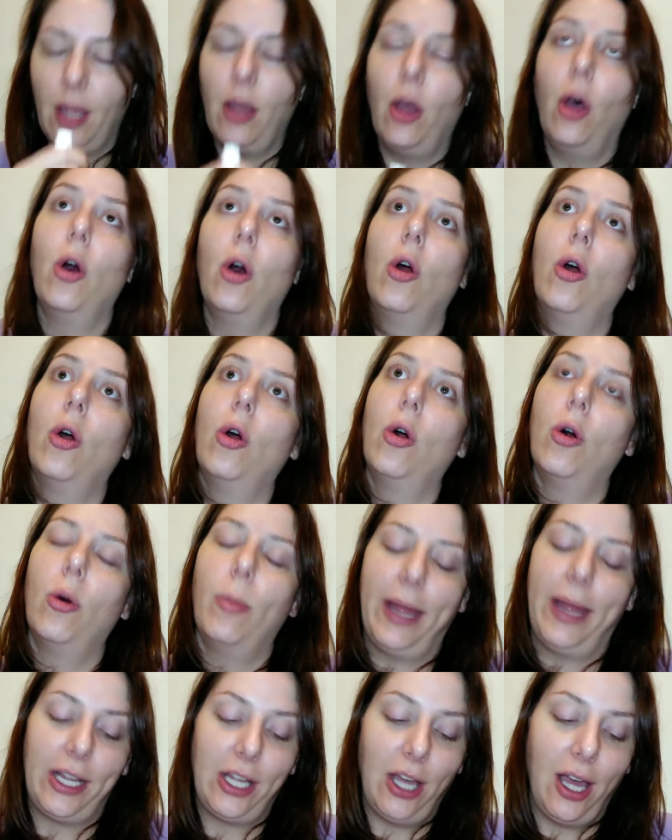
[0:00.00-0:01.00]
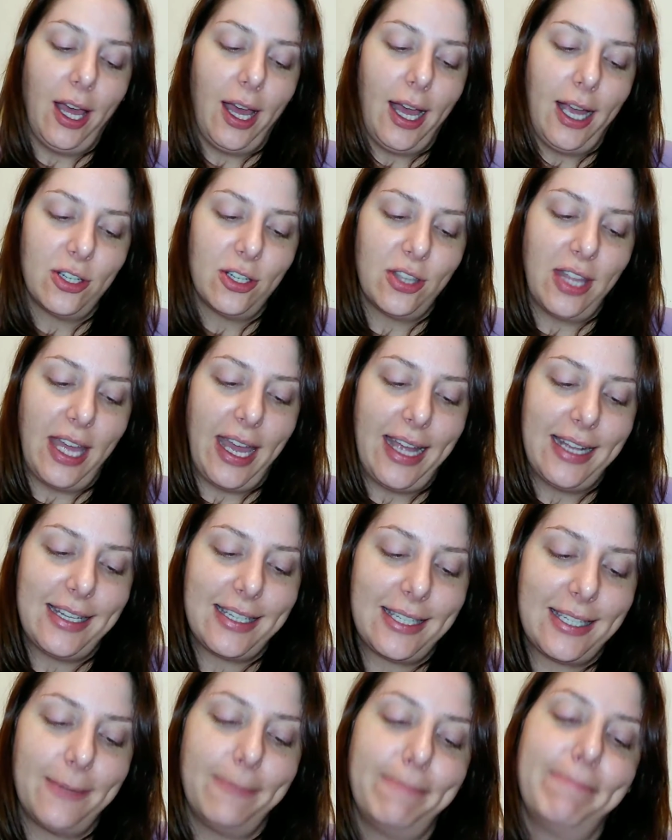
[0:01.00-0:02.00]
Oh my gosh,
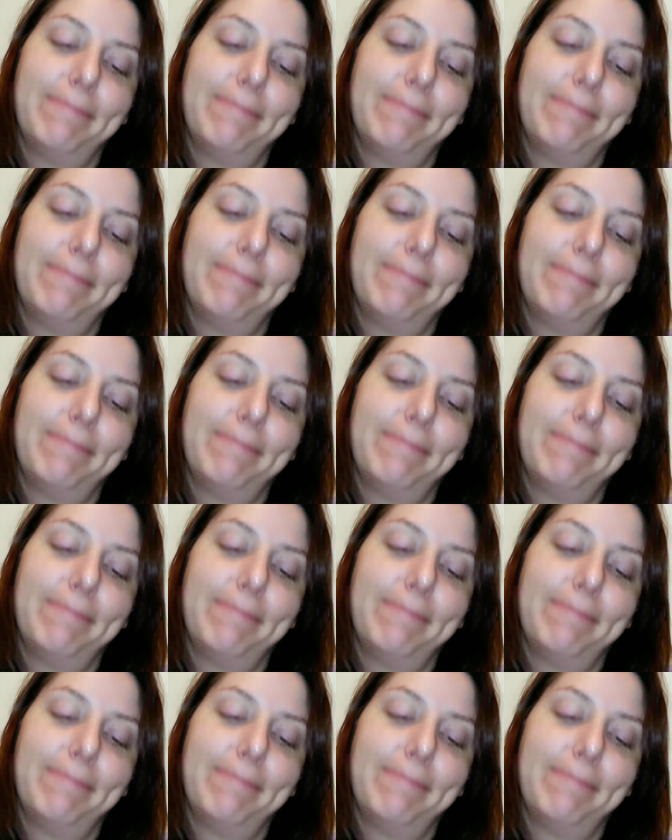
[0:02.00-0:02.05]
that